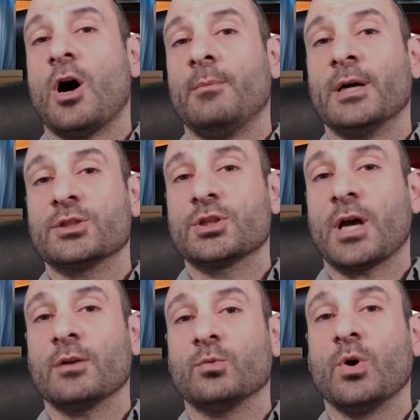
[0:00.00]
much
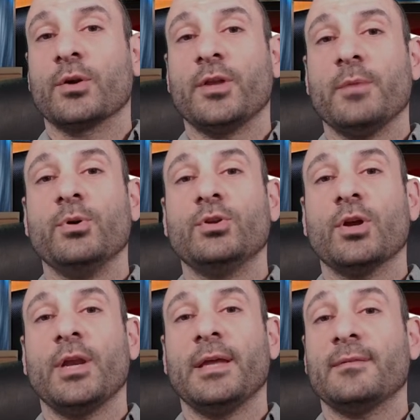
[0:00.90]
hard work they put
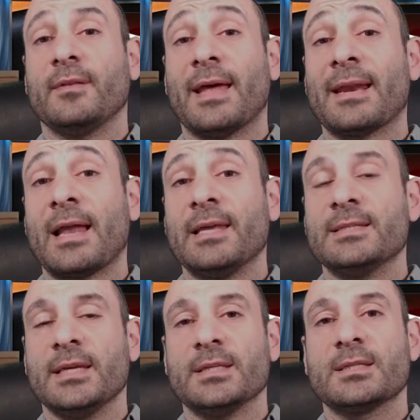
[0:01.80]
on it, the
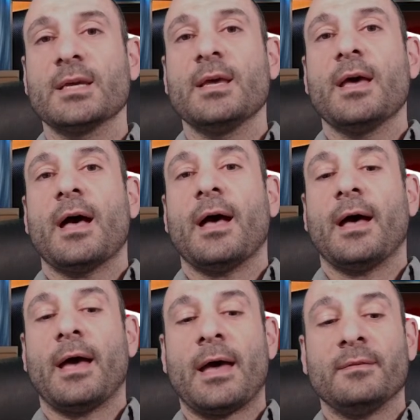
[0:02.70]
analysis,
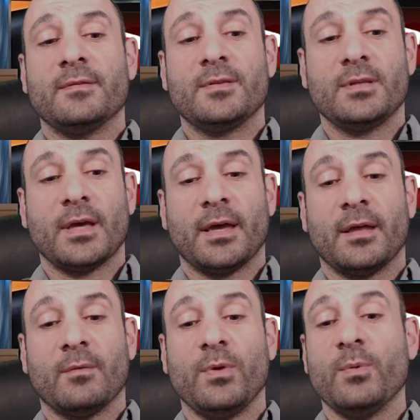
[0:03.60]
and
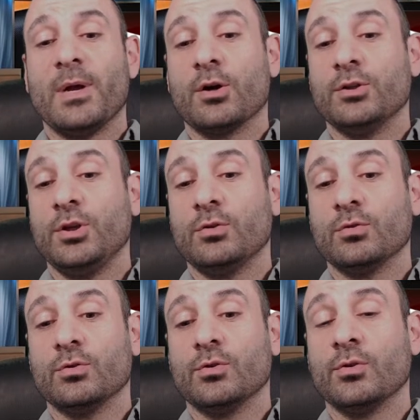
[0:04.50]
we will continue
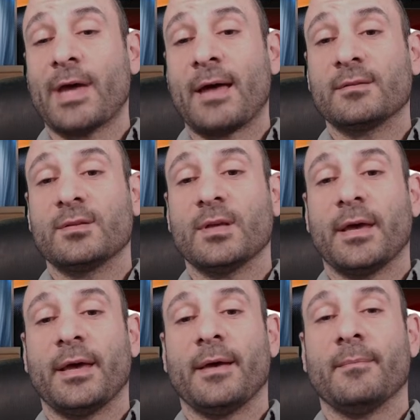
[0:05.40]
to do that,
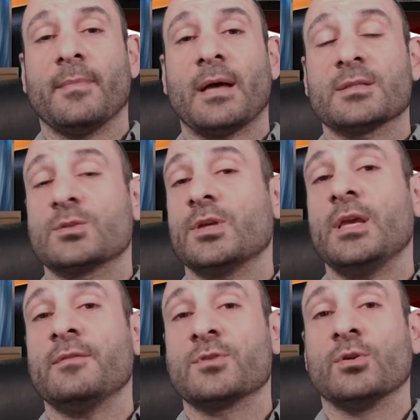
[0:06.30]
as
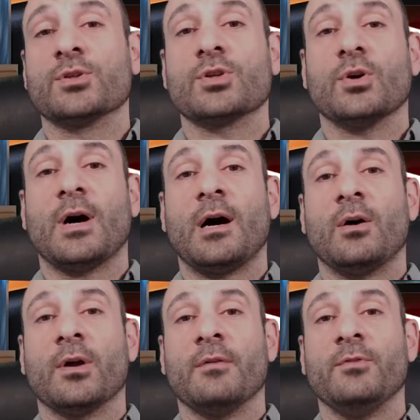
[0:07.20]
gives also
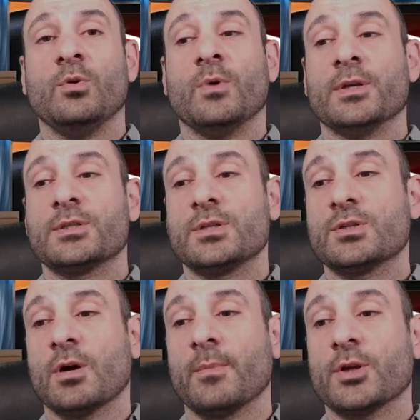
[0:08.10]
our viewers
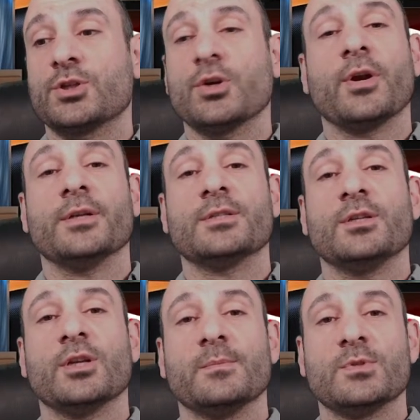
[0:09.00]
some reassurance in
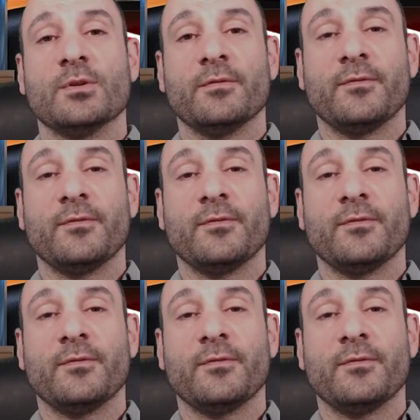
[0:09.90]
terms of